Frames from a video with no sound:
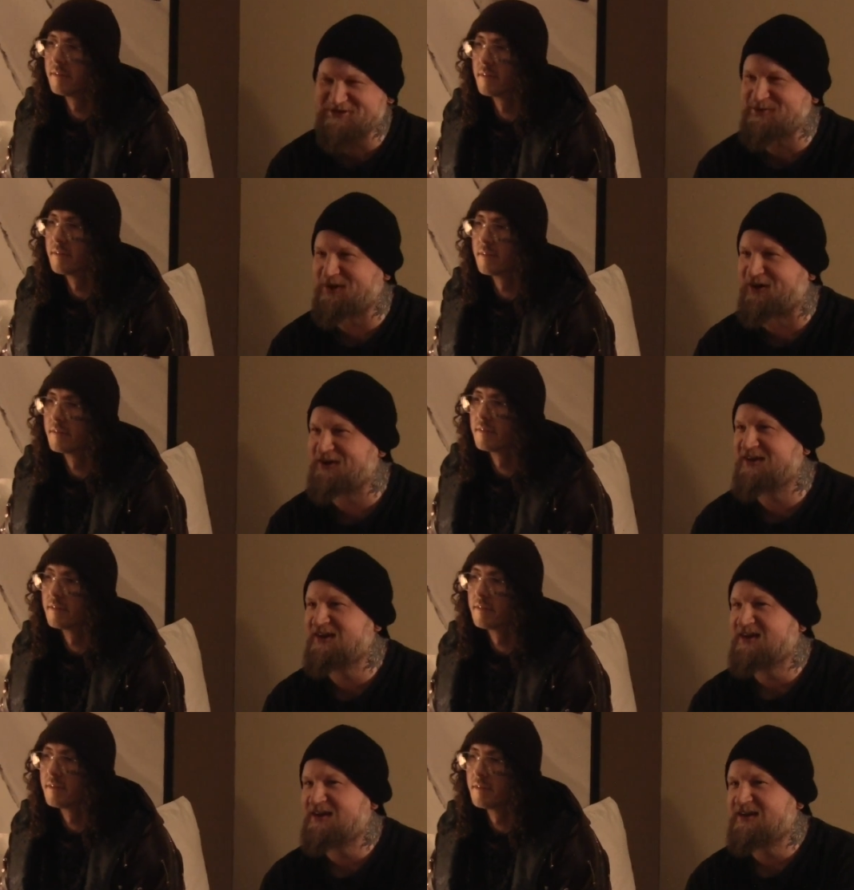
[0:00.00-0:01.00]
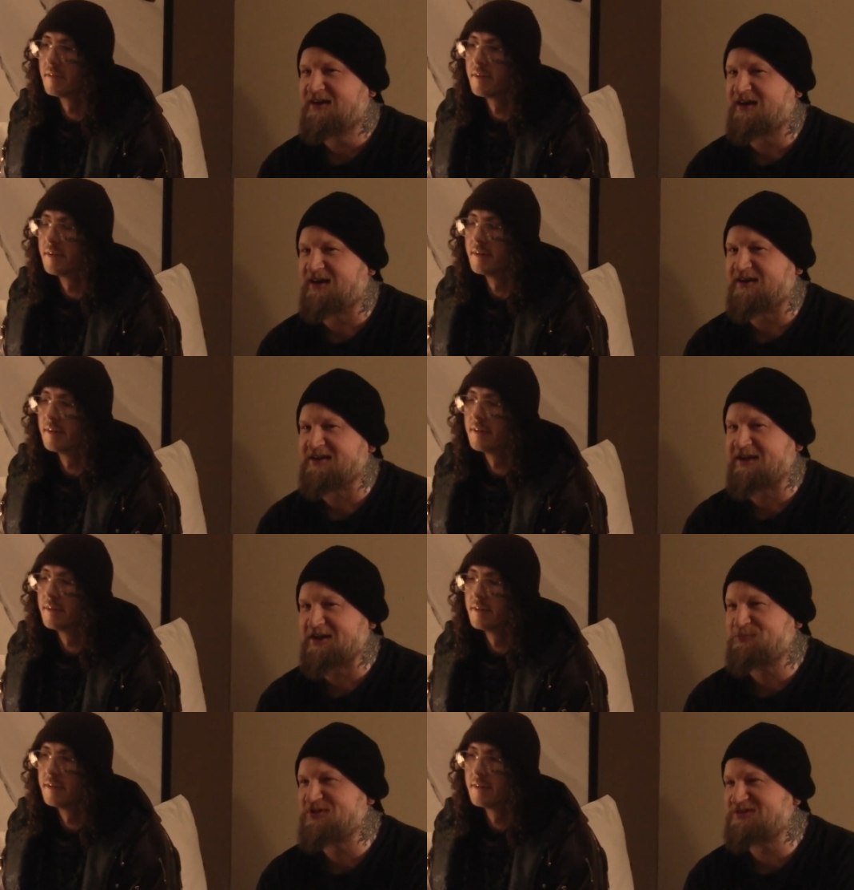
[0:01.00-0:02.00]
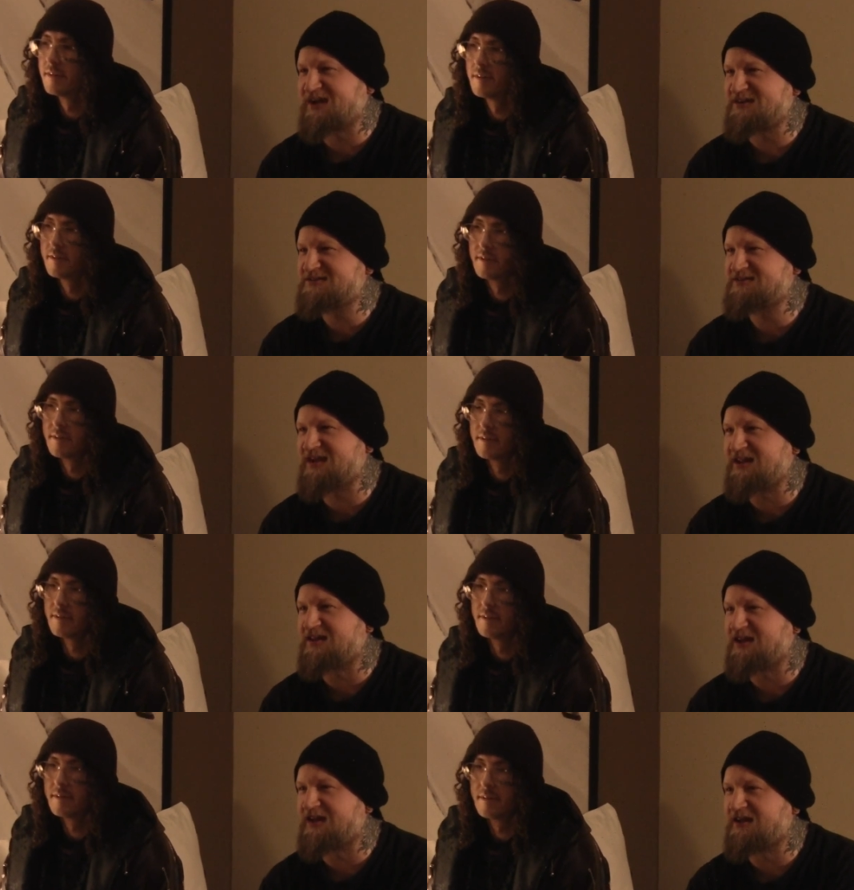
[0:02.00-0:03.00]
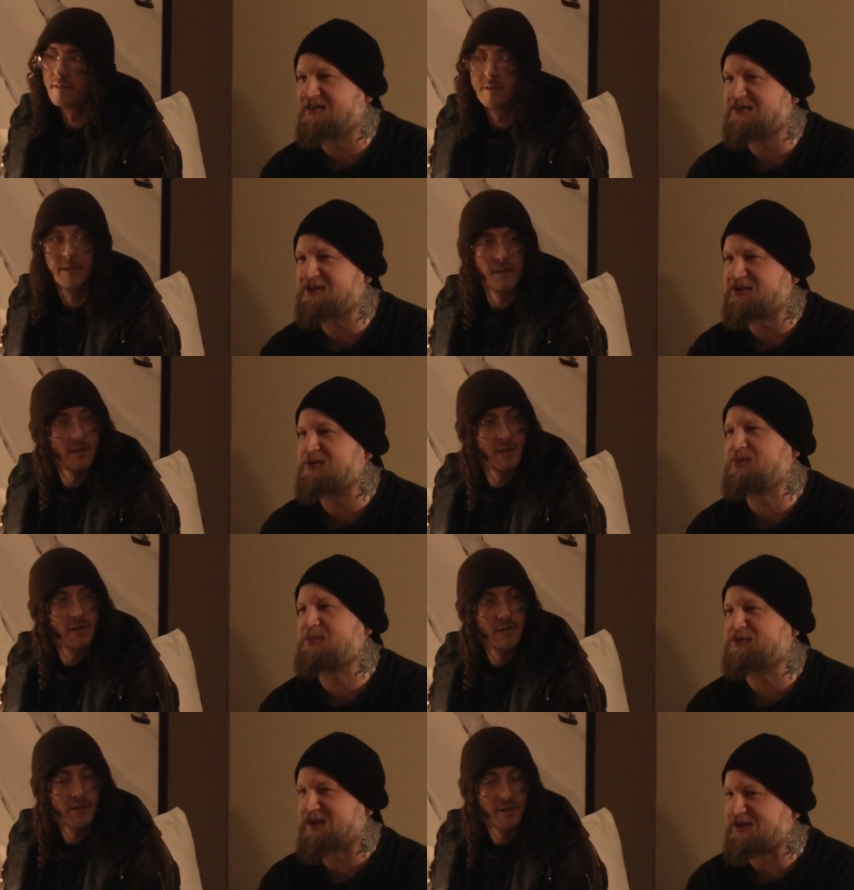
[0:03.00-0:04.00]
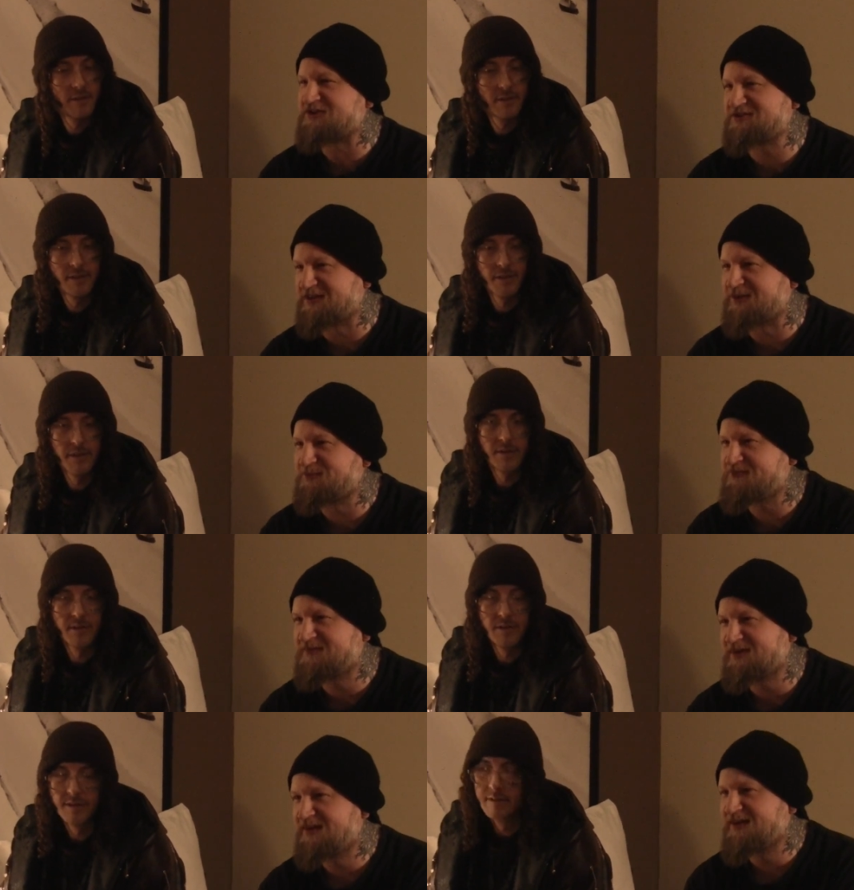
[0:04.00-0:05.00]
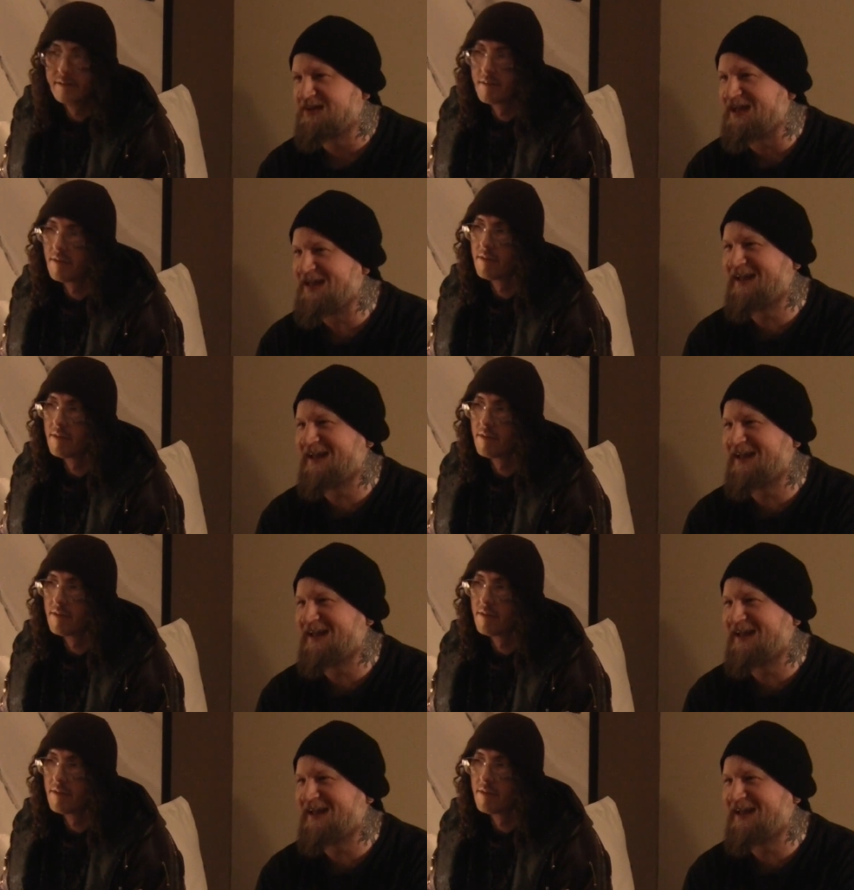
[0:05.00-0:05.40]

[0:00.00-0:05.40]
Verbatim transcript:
Speaker 1: is about uh, getting possessed and then killing people in your sleep. Oh my oh. god.